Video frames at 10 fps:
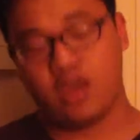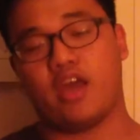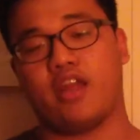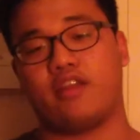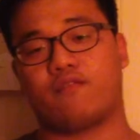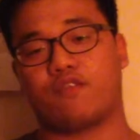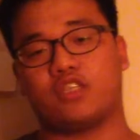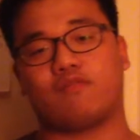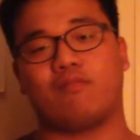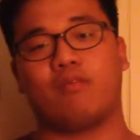and
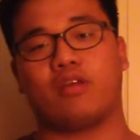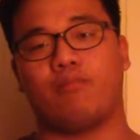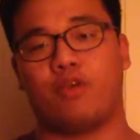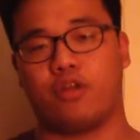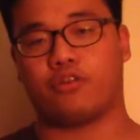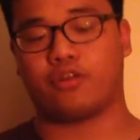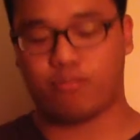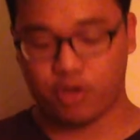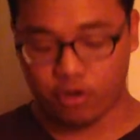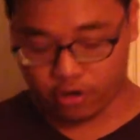differs from computer to
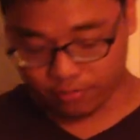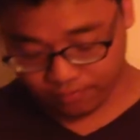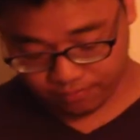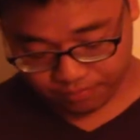computer.